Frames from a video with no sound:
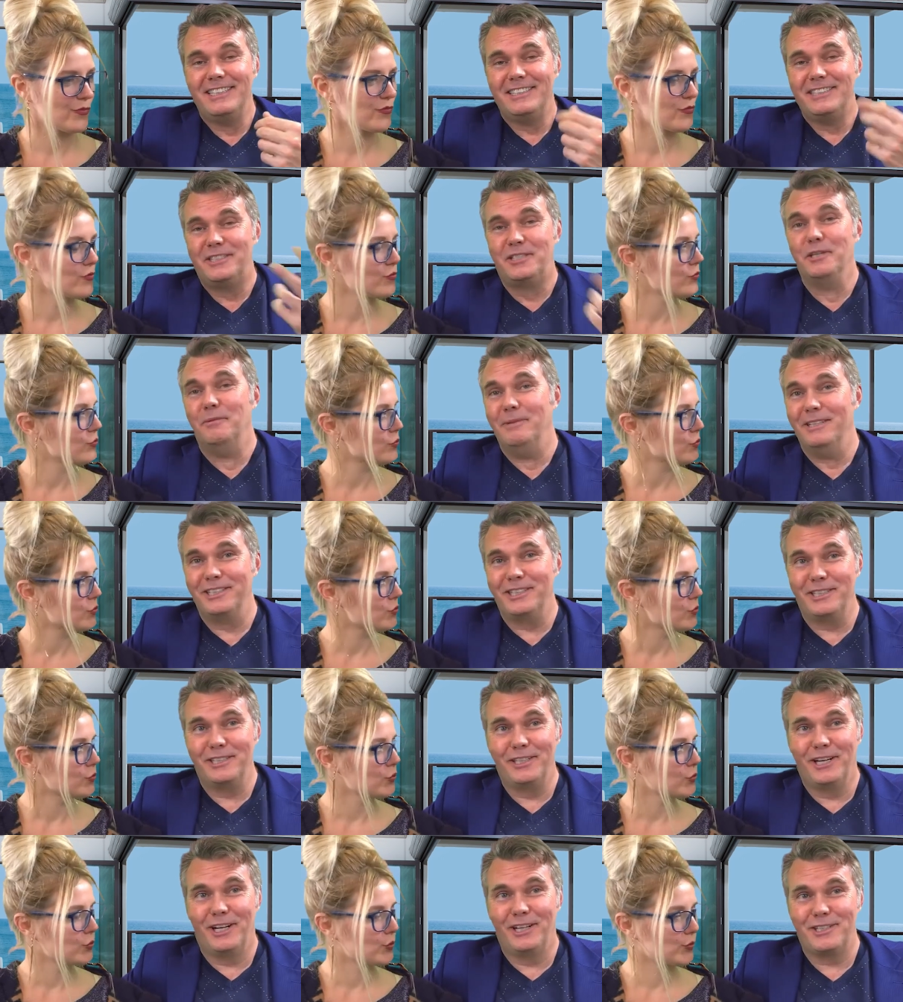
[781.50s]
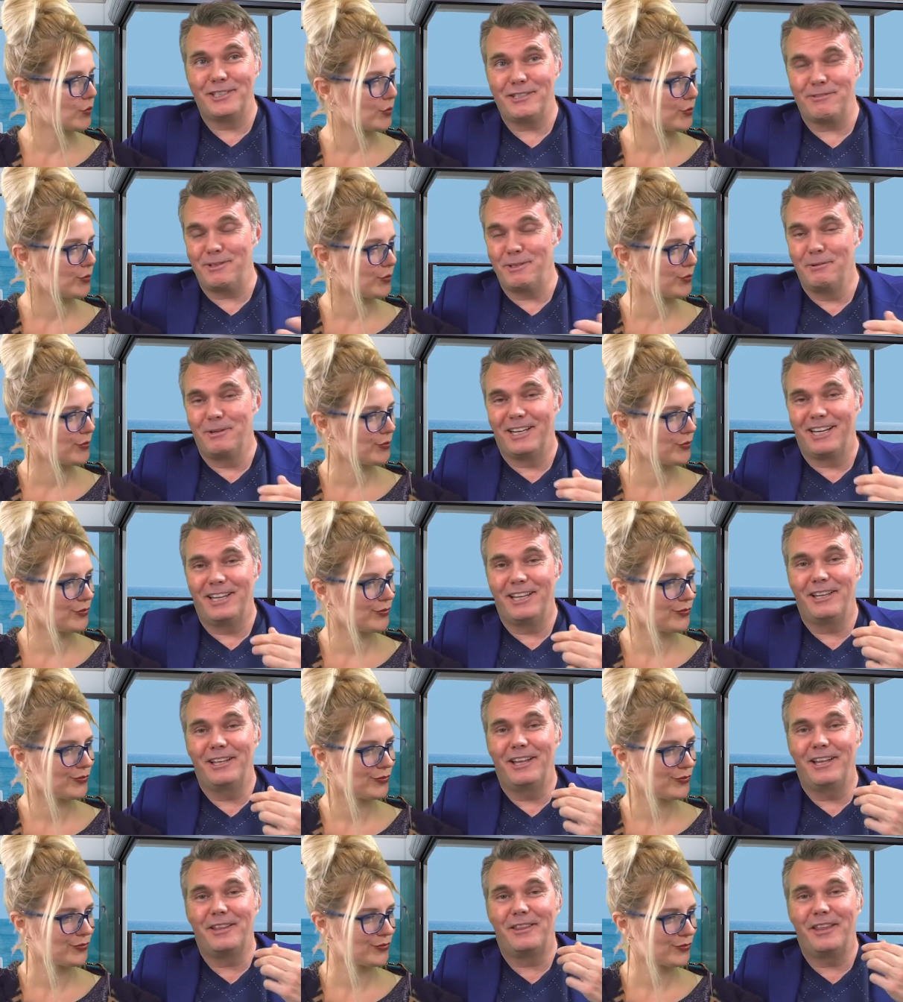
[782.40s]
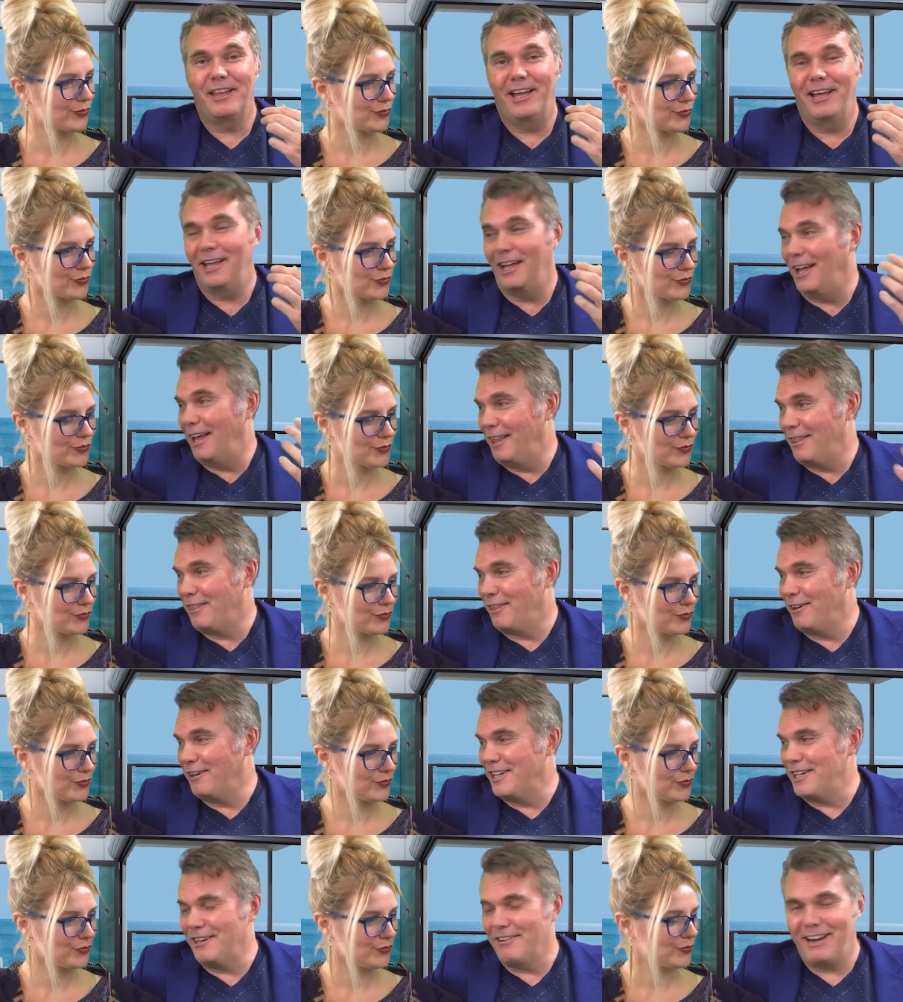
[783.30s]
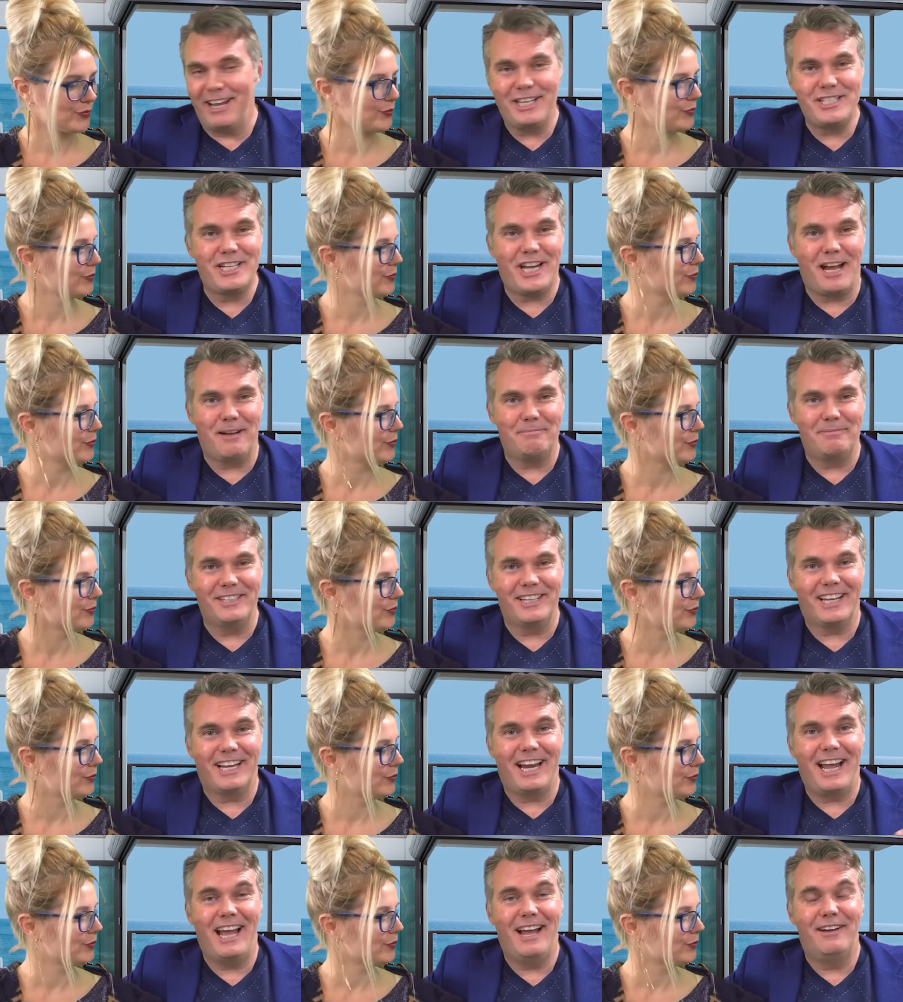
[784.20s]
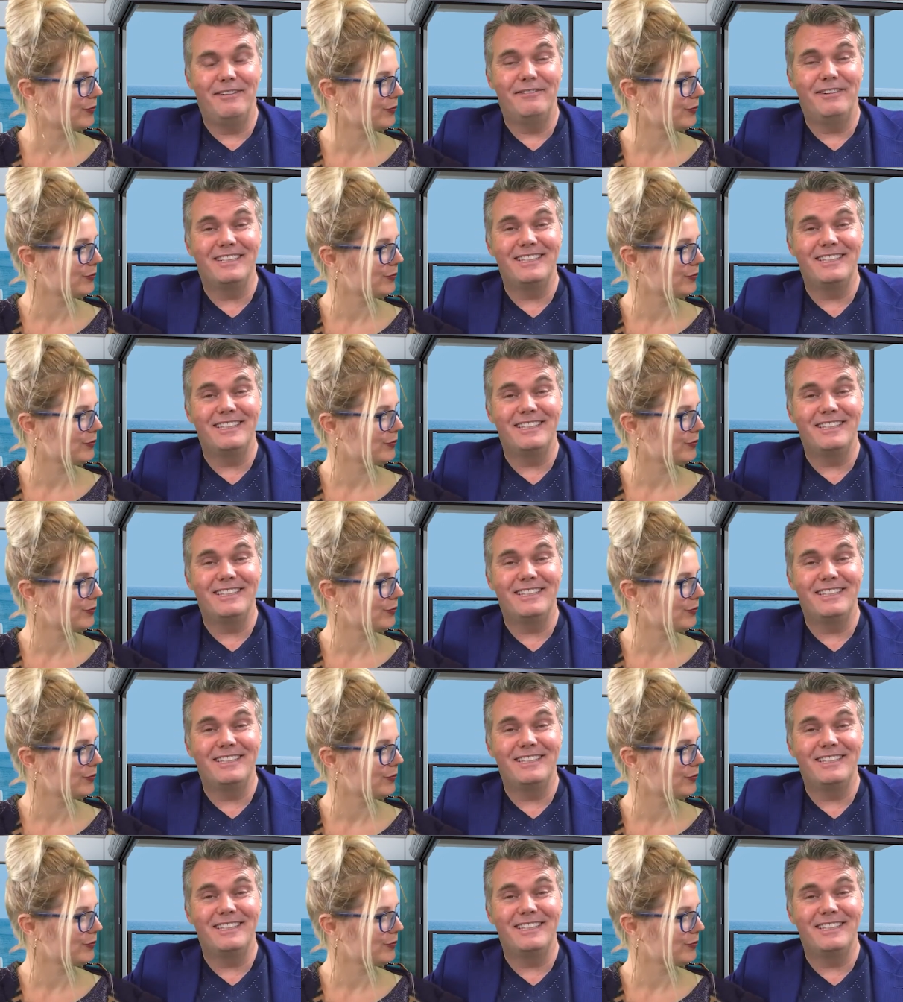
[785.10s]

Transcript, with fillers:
Speaker 1: $2 million. If you want a 30-year age gap, you gotta have